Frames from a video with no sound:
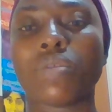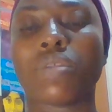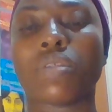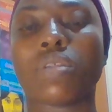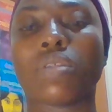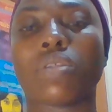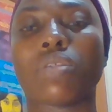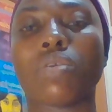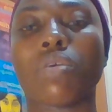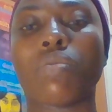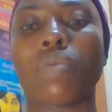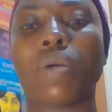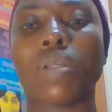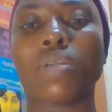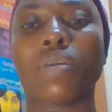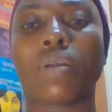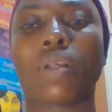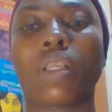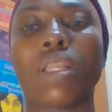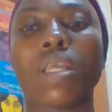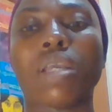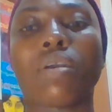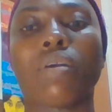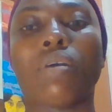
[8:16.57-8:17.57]
So when you
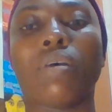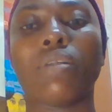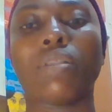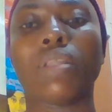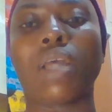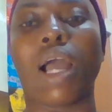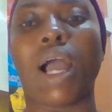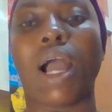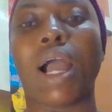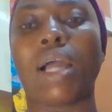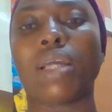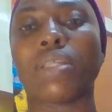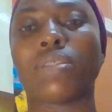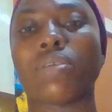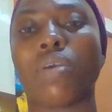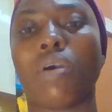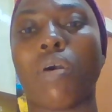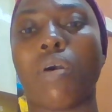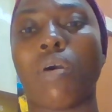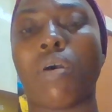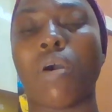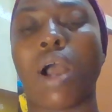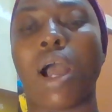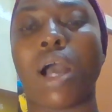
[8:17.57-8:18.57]
click on
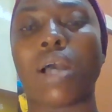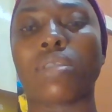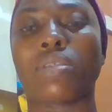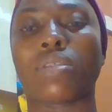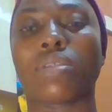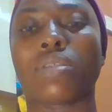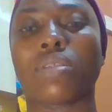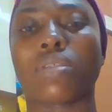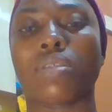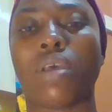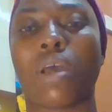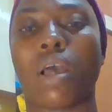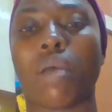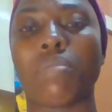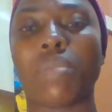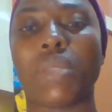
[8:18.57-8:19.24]
add-ons,